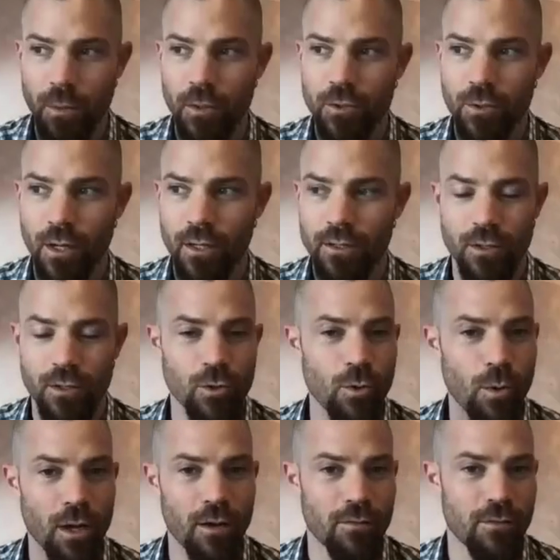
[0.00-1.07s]
spirituality, a new
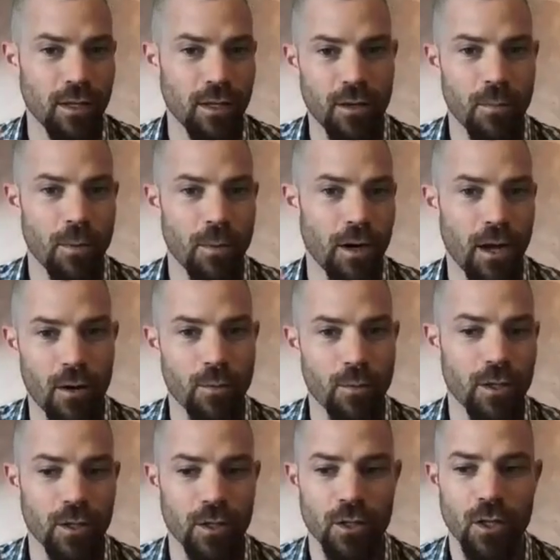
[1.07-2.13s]
way of thinking about how we
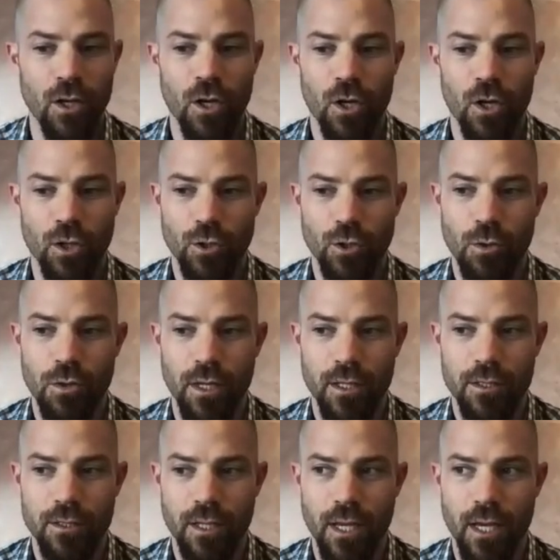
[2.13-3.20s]
can do
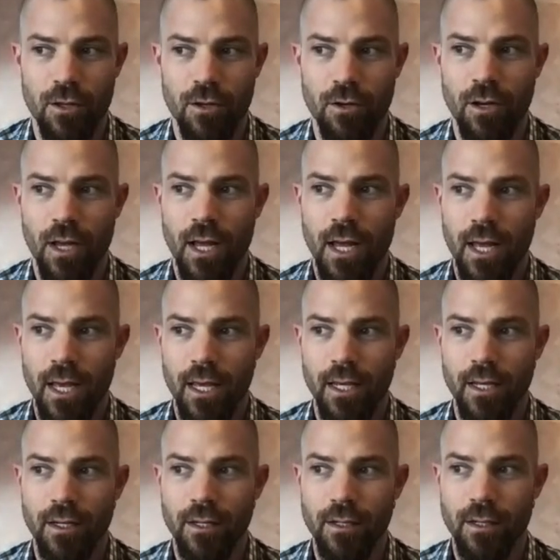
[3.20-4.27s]
things together
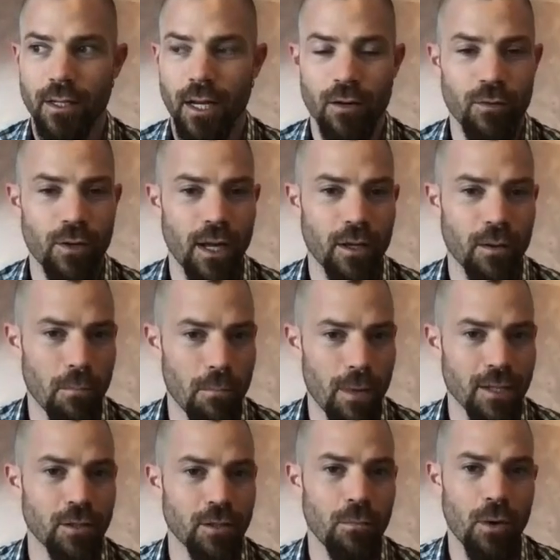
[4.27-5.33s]
in kind of like a
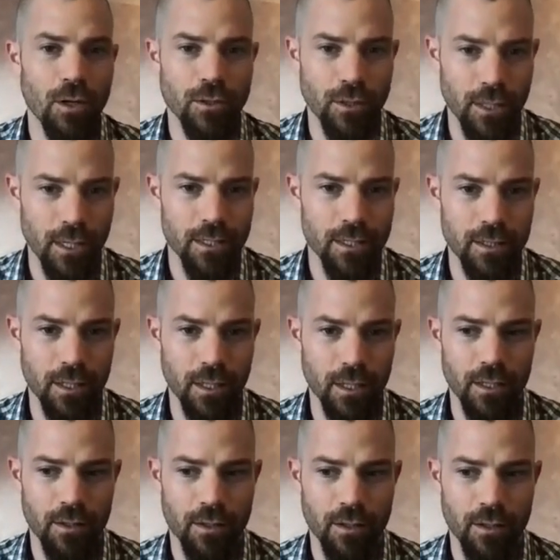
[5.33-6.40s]
meta
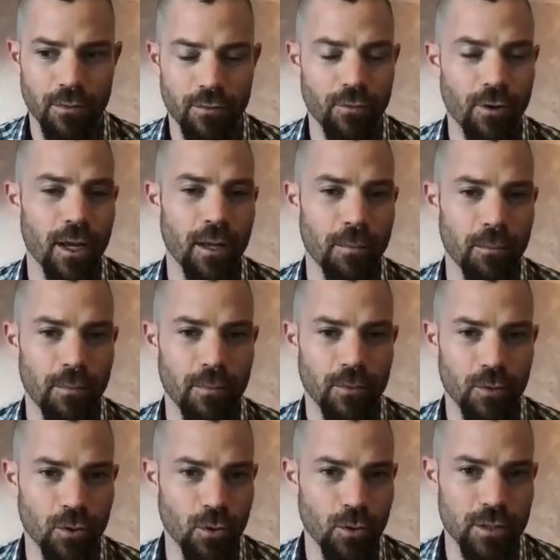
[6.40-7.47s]
modernistic frame, mm.
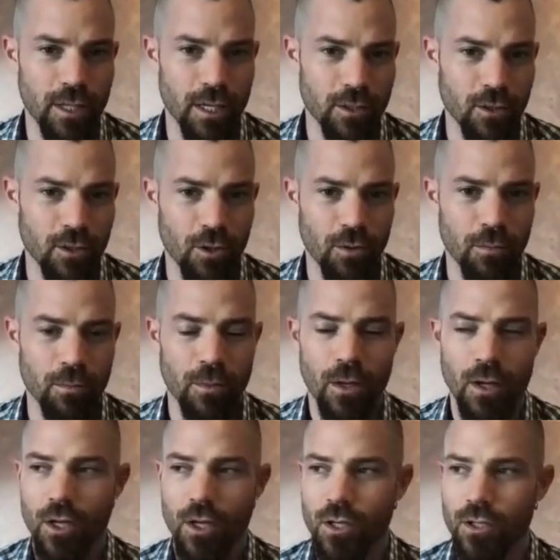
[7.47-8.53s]
to use that term.
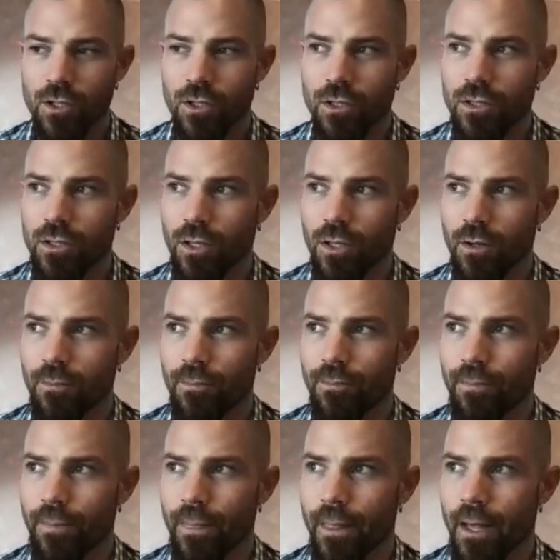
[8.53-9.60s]
Mm. Just
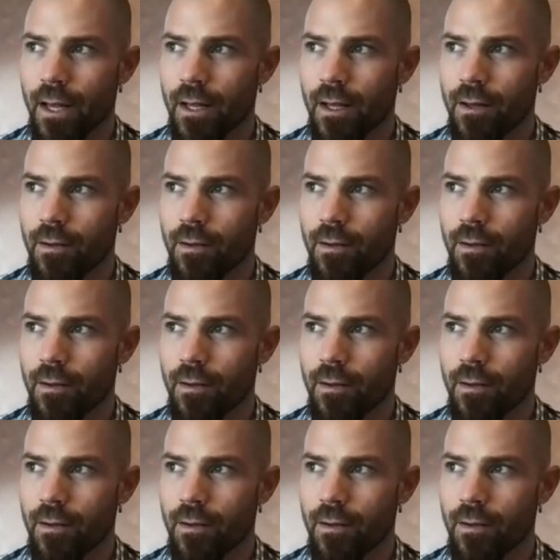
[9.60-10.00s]
um, uh,